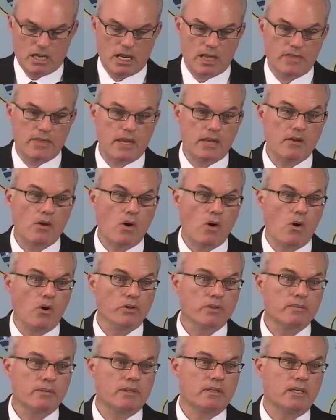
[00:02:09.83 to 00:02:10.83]
And then
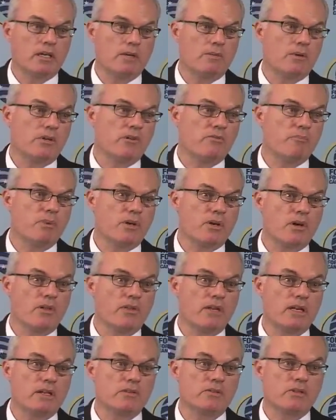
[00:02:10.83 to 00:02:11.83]
ultimately, when you put all
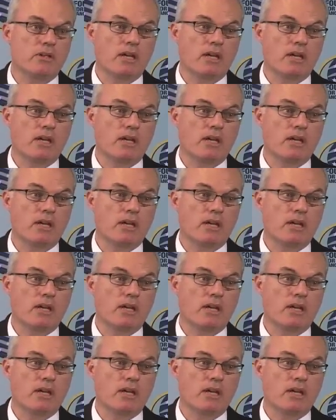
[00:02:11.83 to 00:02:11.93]
things